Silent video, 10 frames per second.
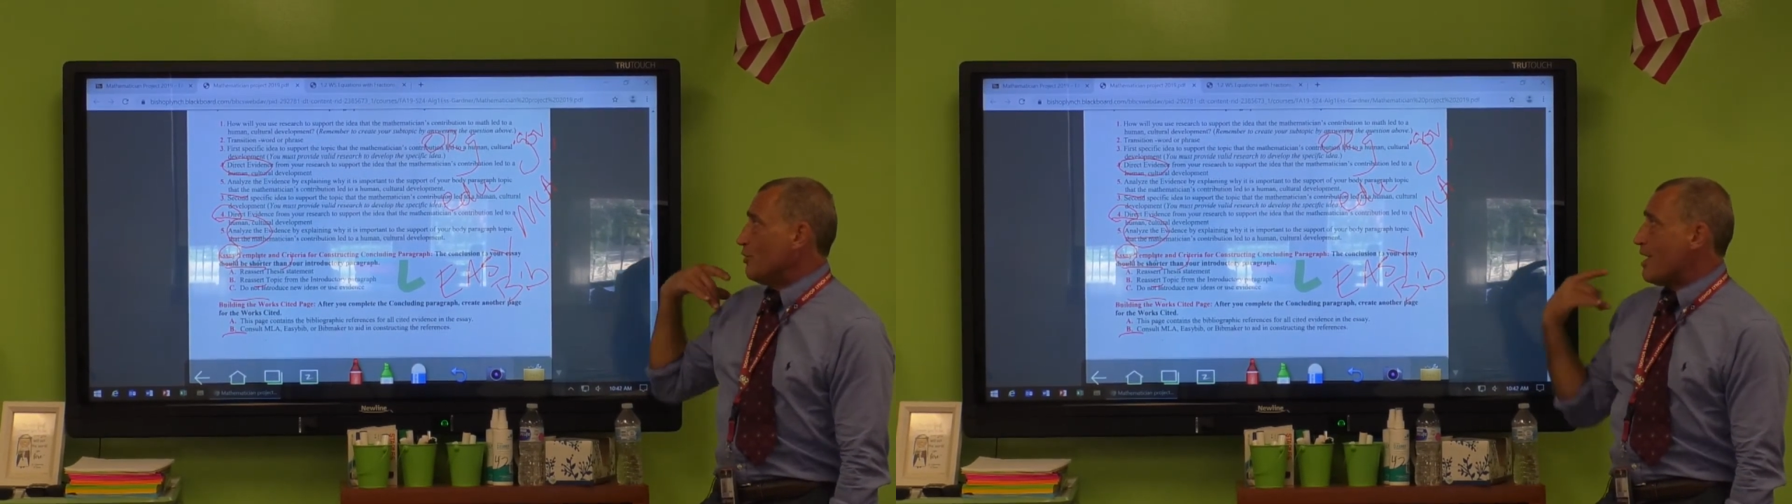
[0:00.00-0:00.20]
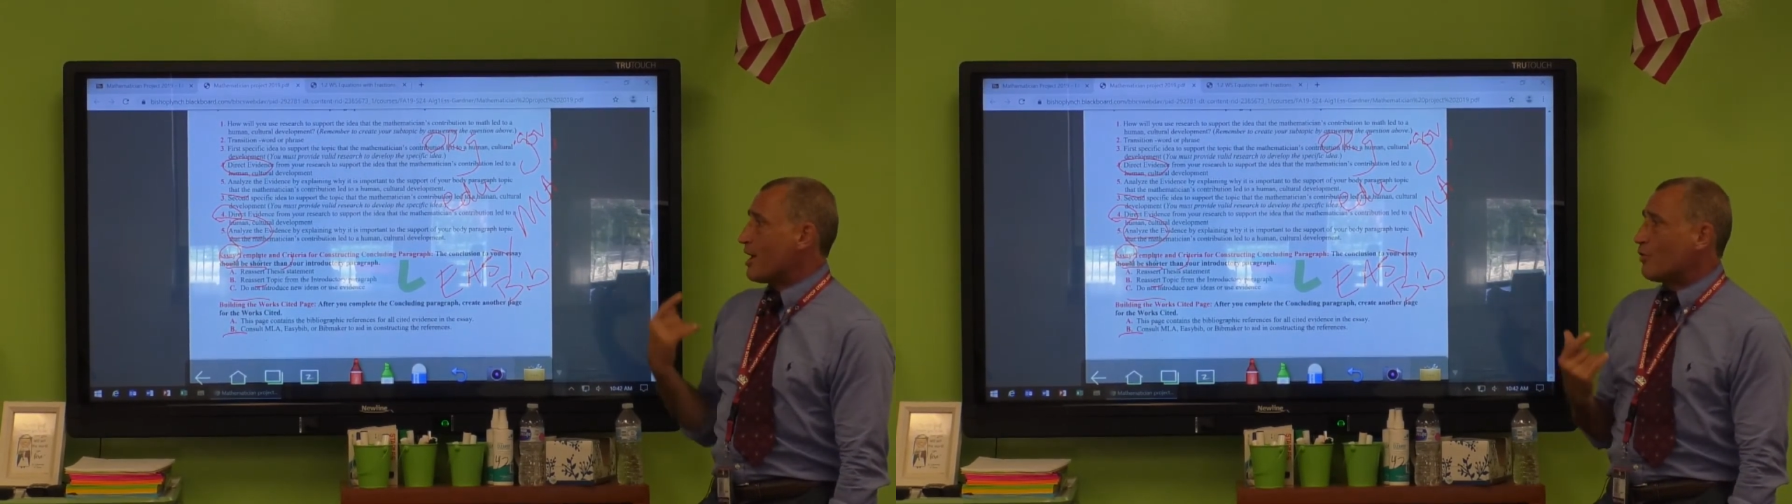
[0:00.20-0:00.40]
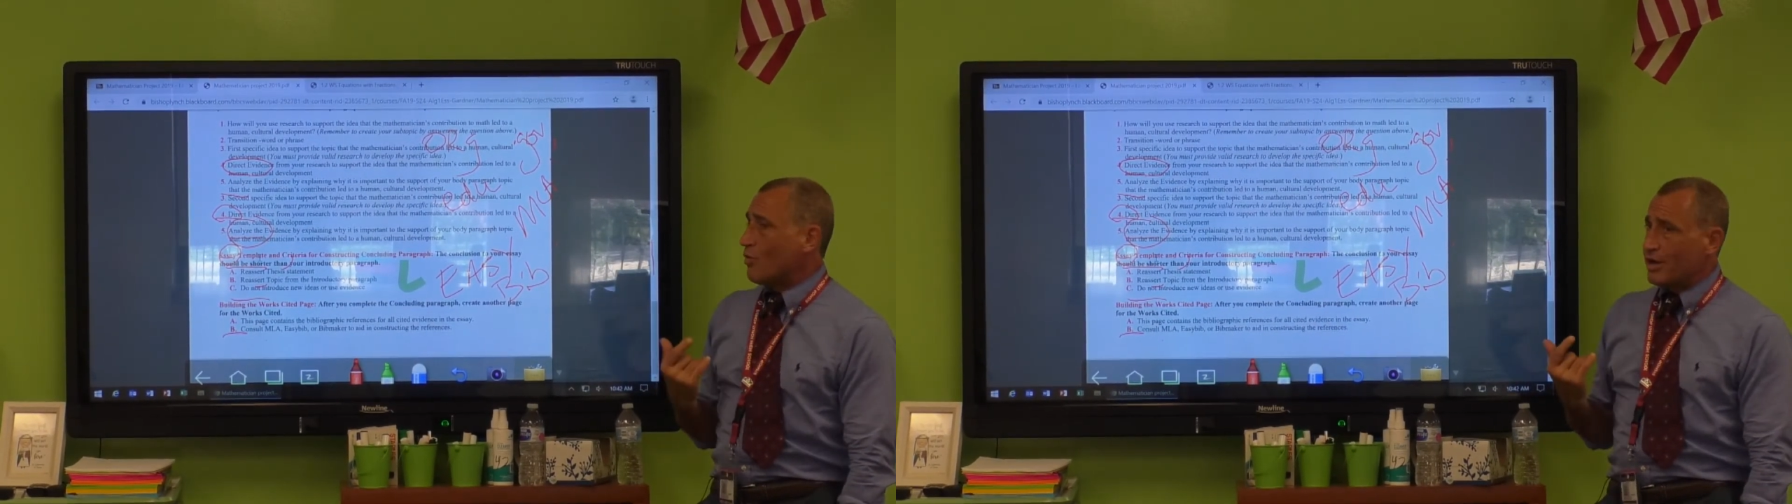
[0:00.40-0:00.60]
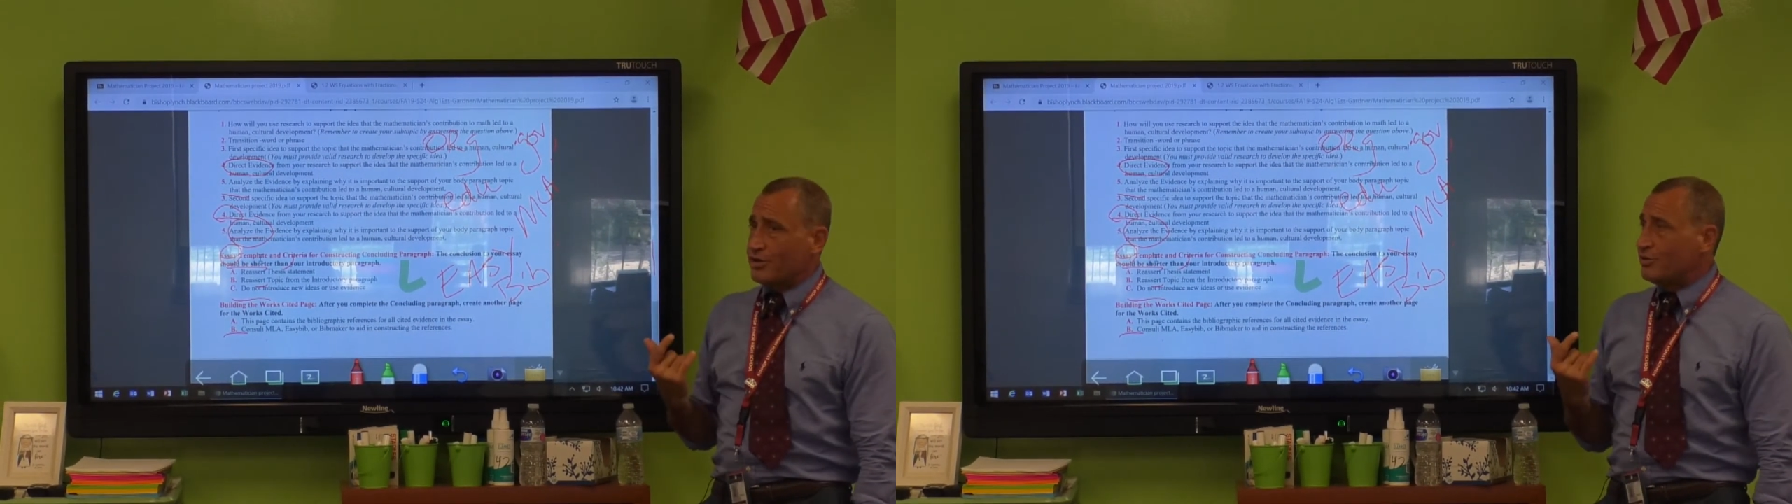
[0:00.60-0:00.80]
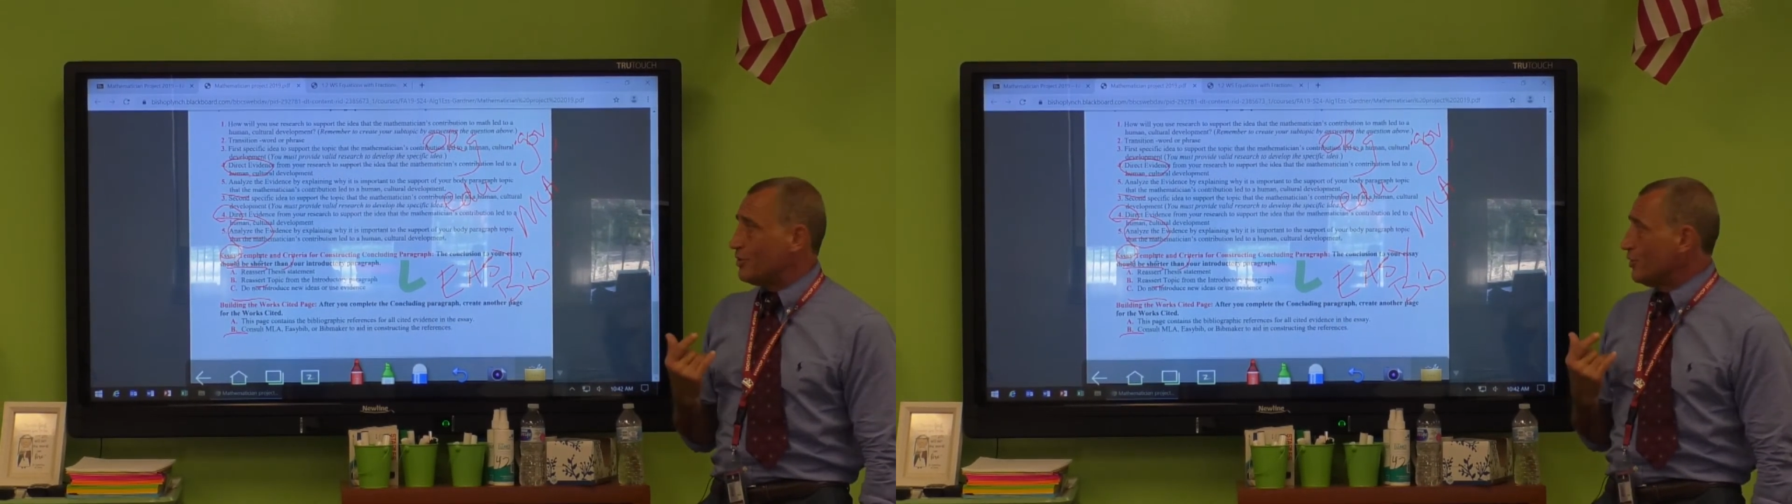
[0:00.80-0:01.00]
No matter what
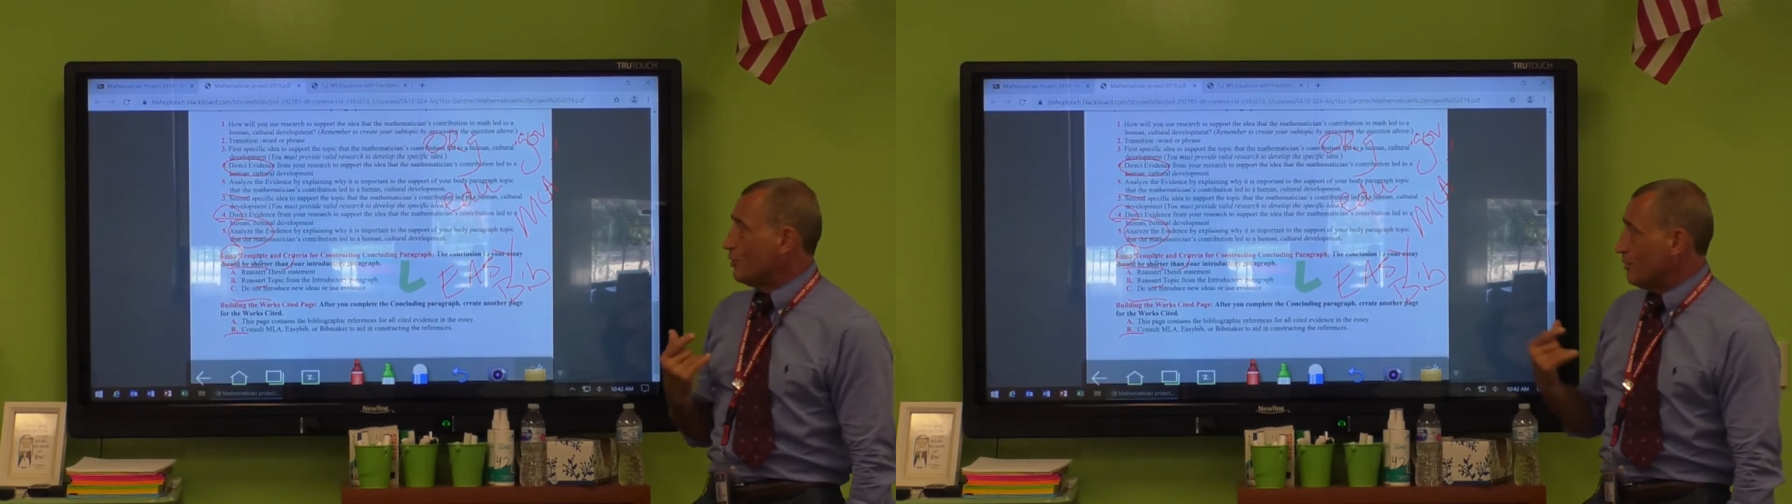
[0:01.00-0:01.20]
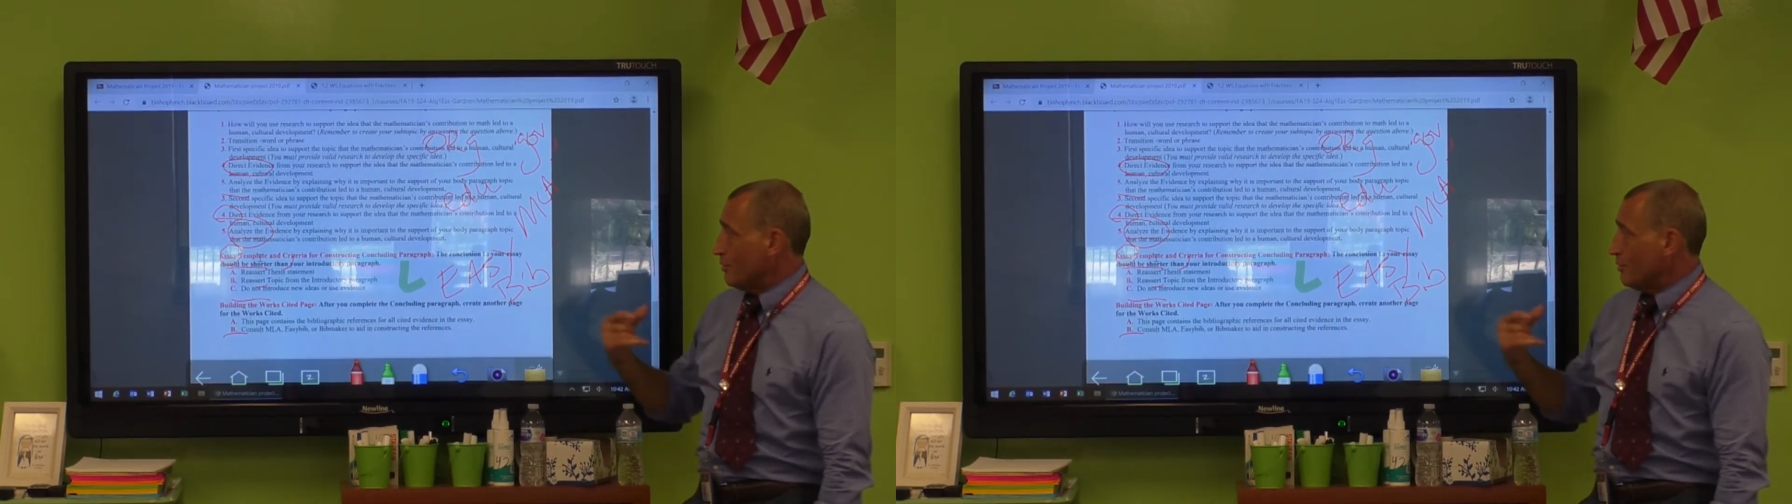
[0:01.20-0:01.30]
you do,